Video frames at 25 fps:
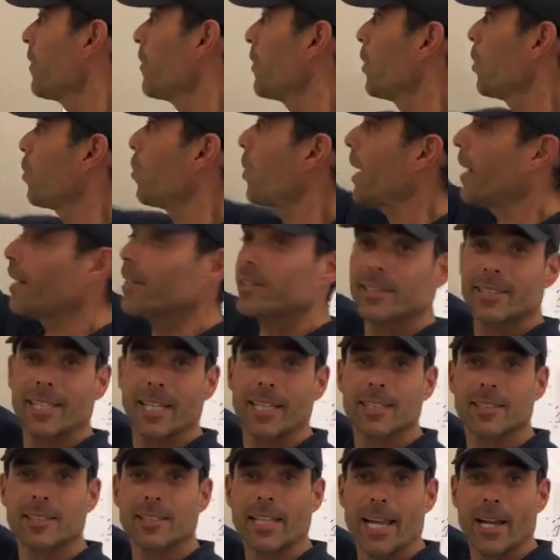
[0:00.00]
The winds
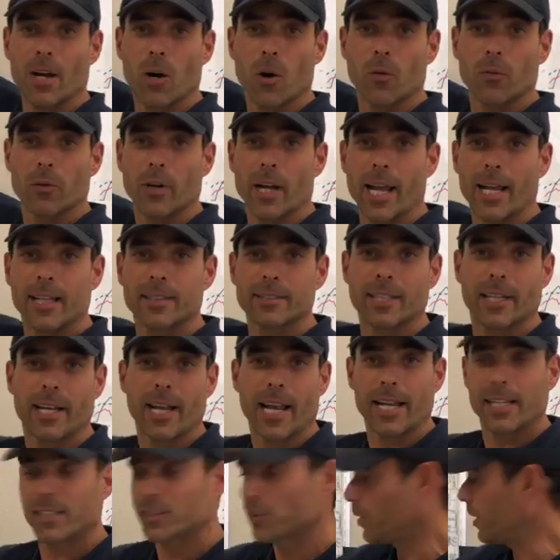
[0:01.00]
did stay overhead
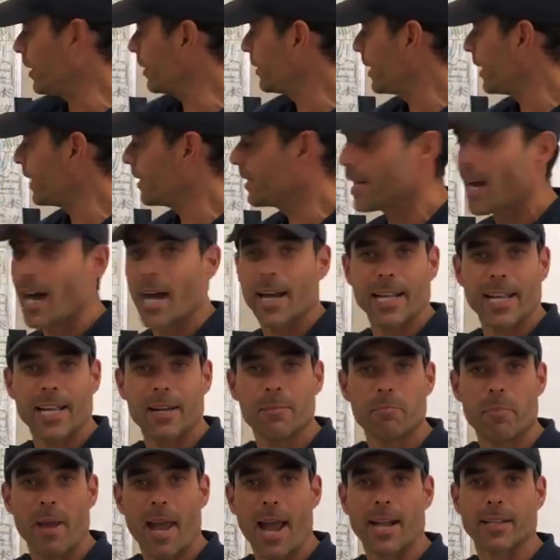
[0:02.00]
today, so it did not
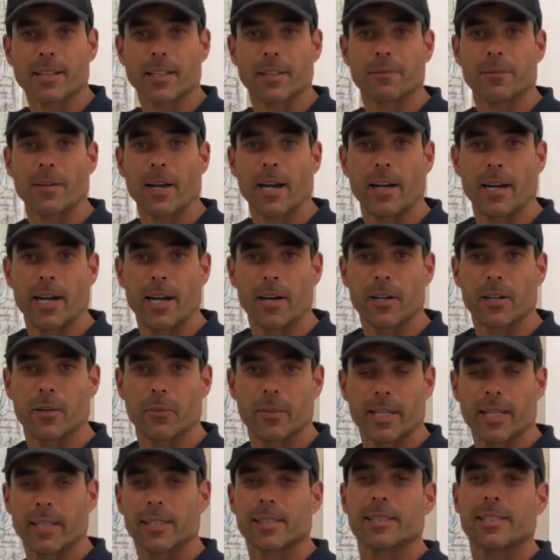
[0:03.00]
impact the fire area.
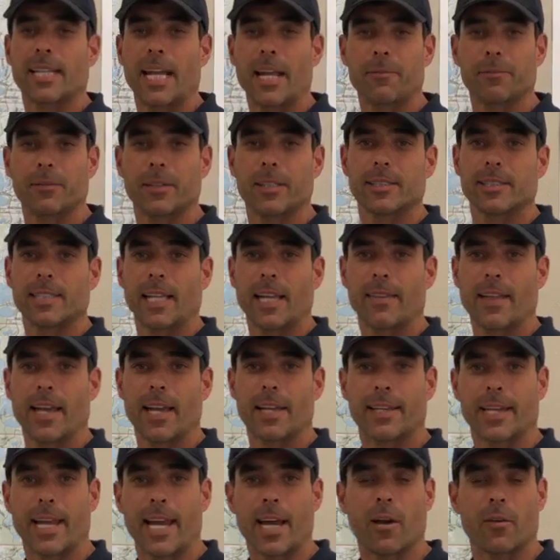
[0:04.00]
We can safely say
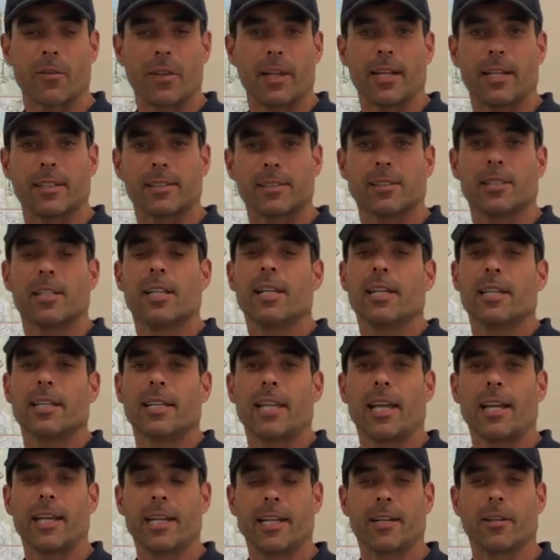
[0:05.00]
that now that it's
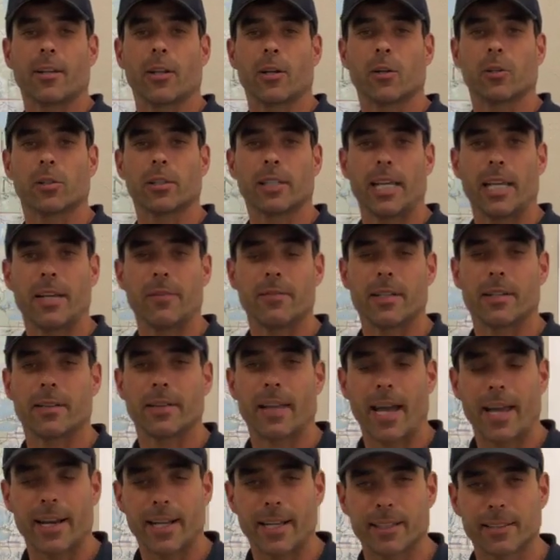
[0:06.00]
getting into the early evening.
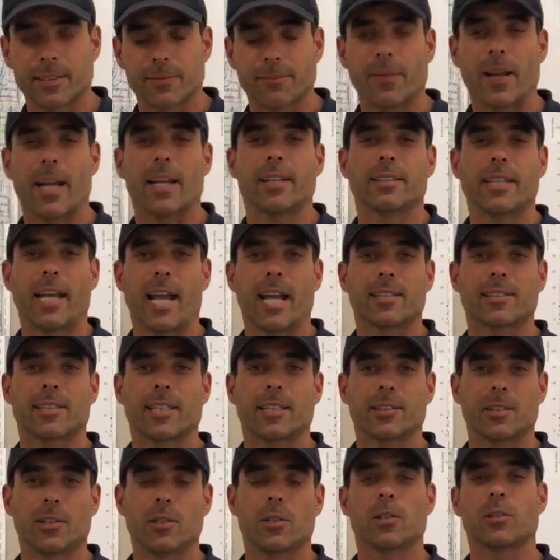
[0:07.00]
That is
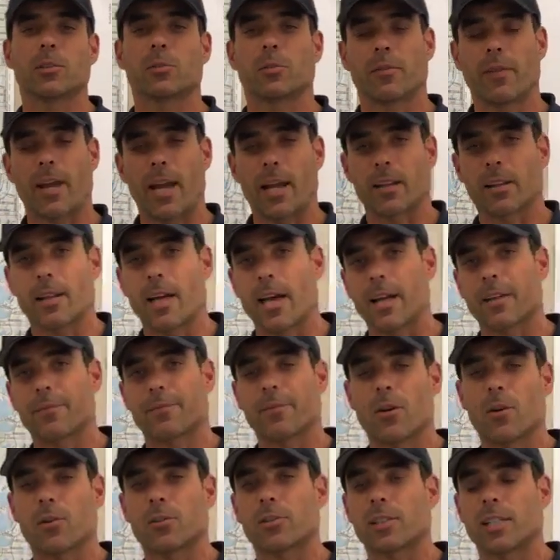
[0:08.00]
fantastic news. We've had a lot of
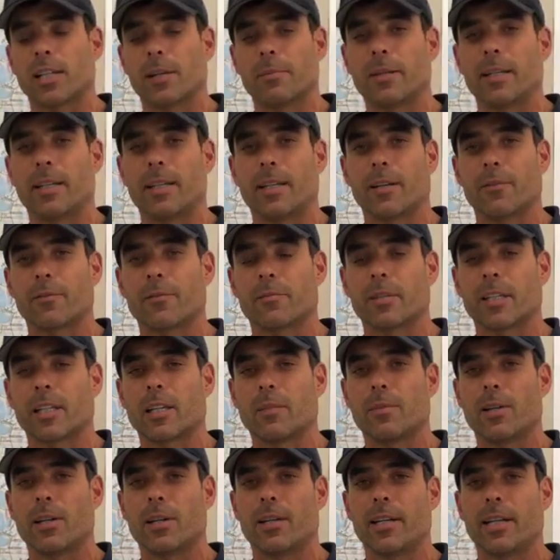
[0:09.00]
folks come in here from the
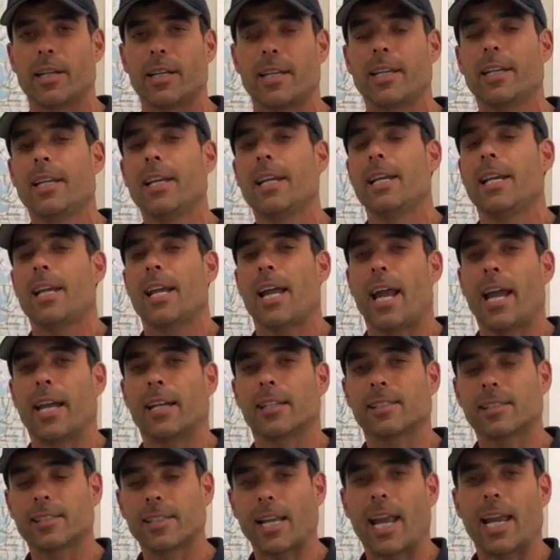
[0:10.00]
community
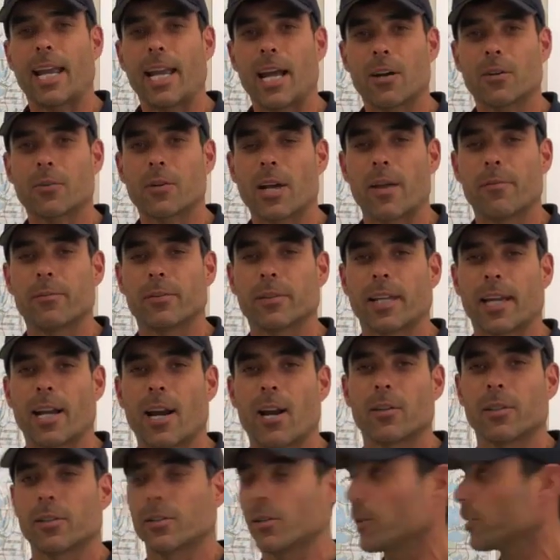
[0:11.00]
and say how grateful they
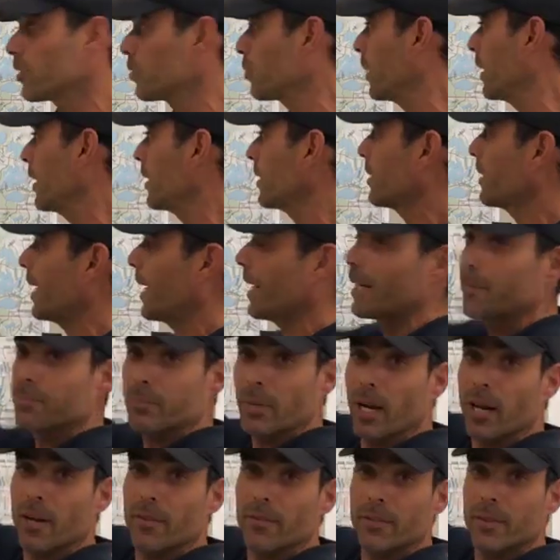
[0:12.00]
are that those winds stayed
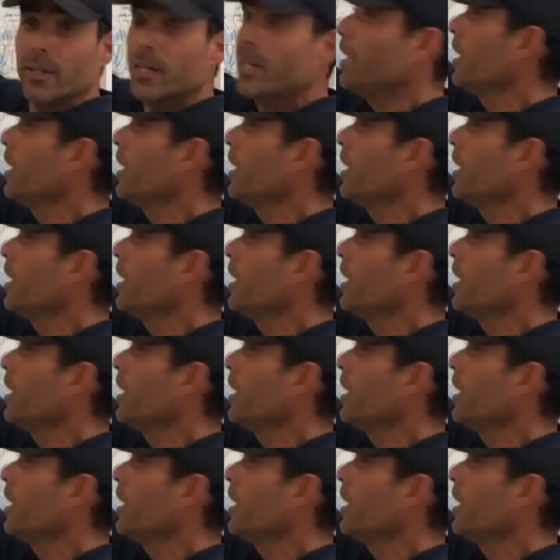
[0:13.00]
above.